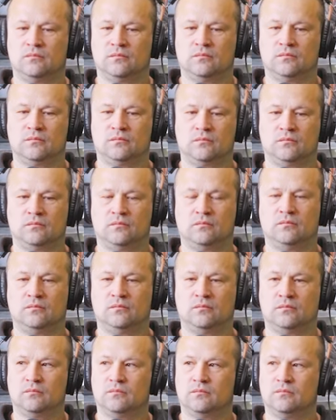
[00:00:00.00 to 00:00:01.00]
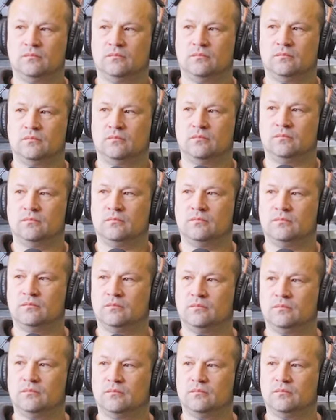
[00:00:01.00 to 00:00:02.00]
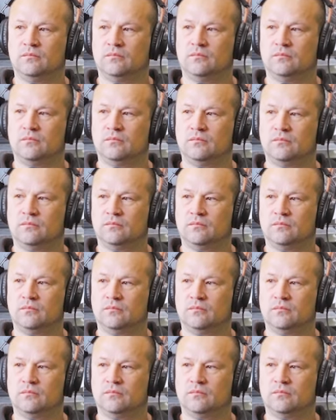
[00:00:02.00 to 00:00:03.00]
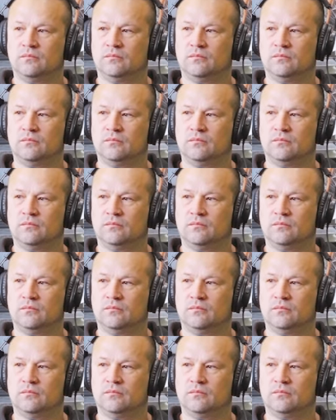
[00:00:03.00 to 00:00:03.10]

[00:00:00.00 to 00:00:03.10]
[no speech]